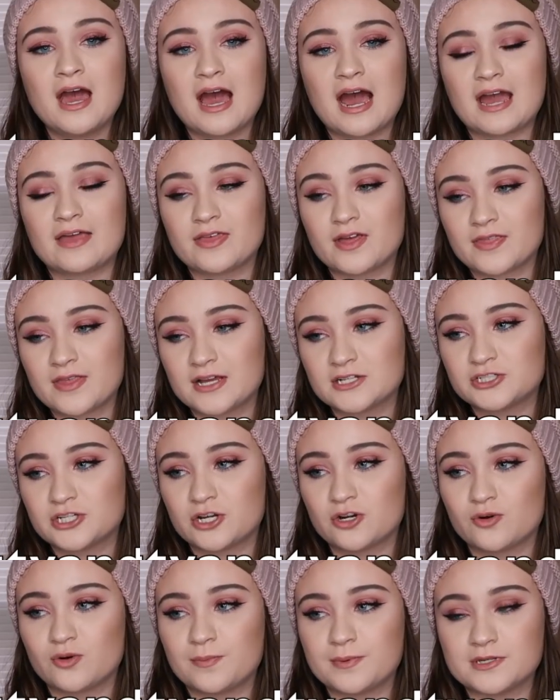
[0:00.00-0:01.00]
I think that
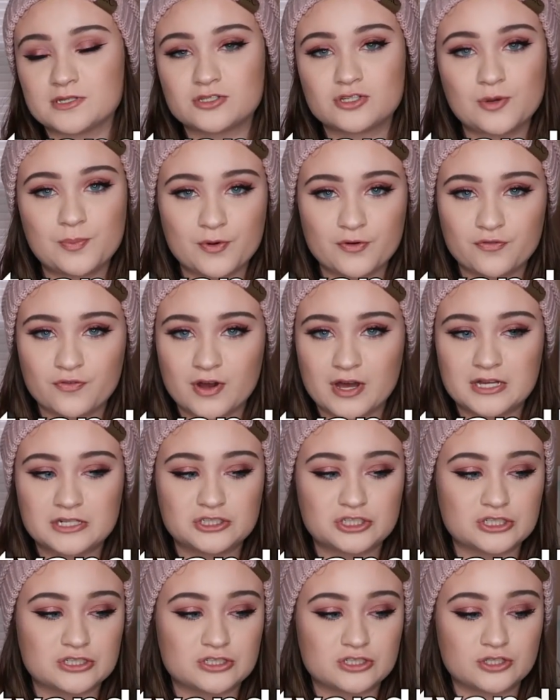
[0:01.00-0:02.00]
channel will be super
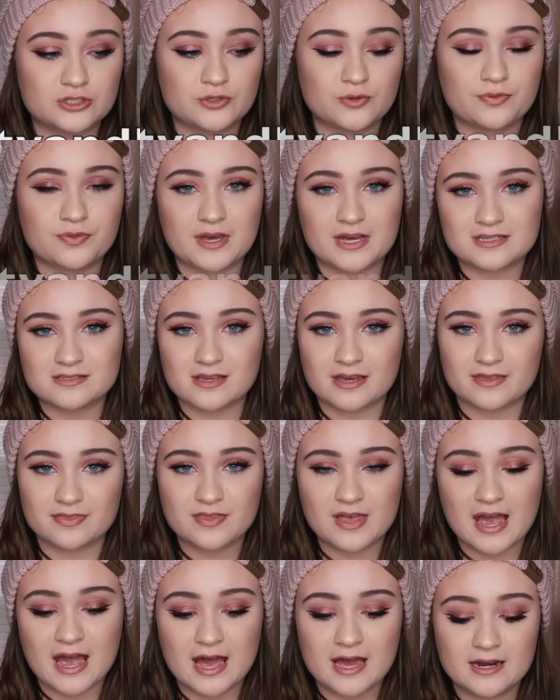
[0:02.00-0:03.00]
fun just to do things like
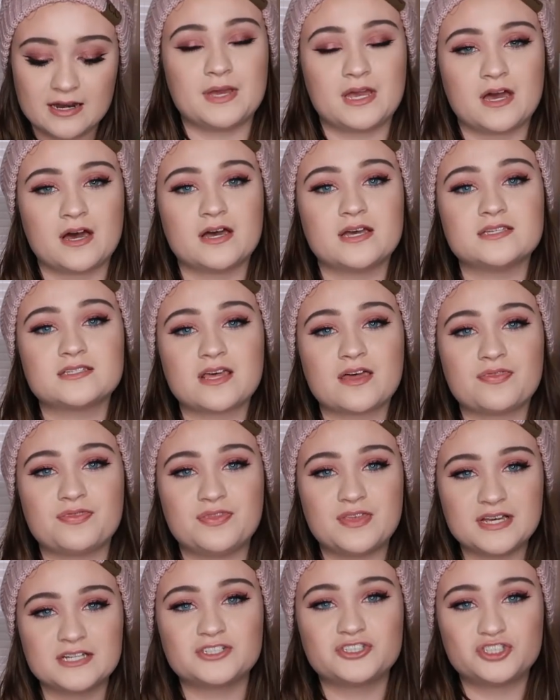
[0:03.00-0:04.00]
that, because
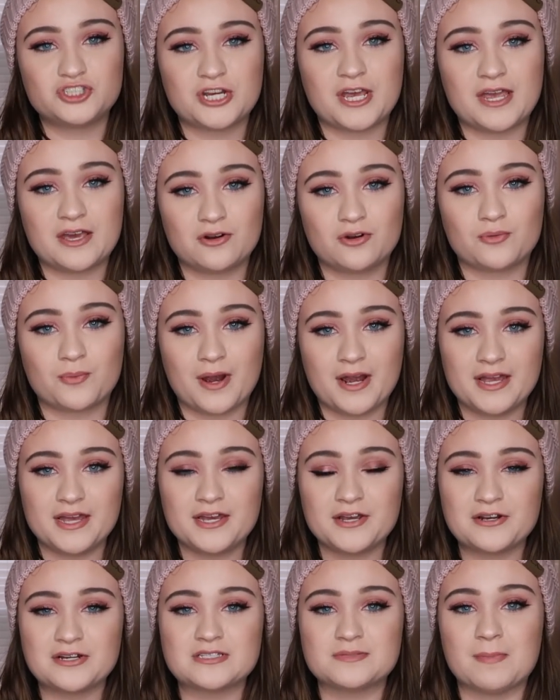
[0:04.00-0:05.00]
this channel right
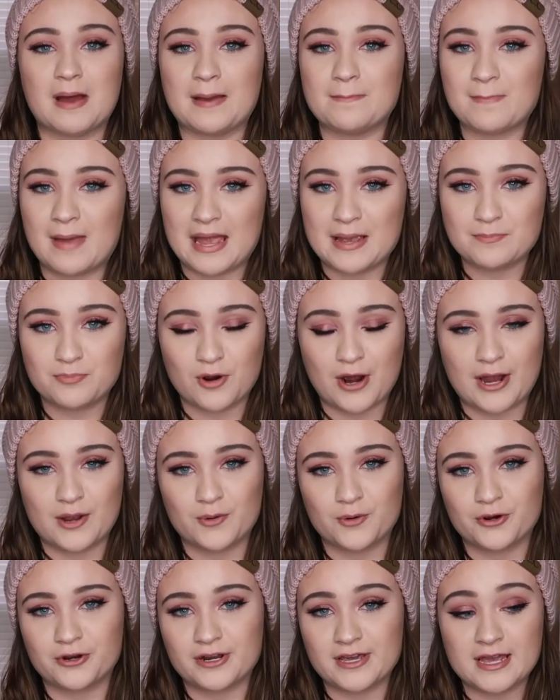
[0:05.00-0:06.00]
here is my main
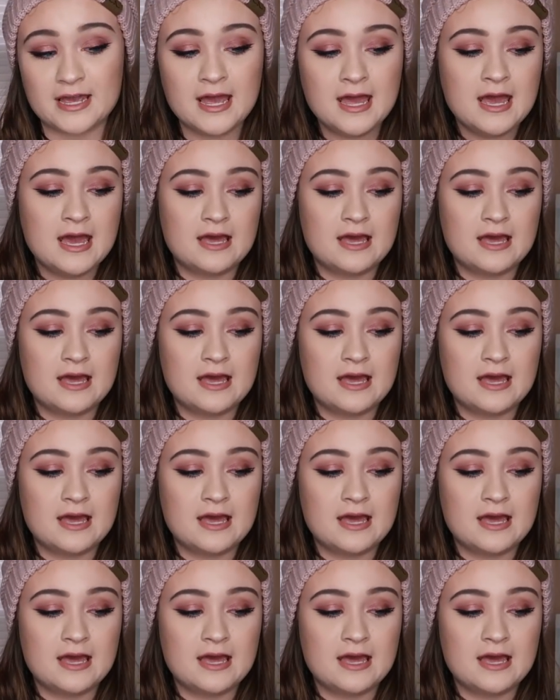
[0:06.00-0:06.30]
priority.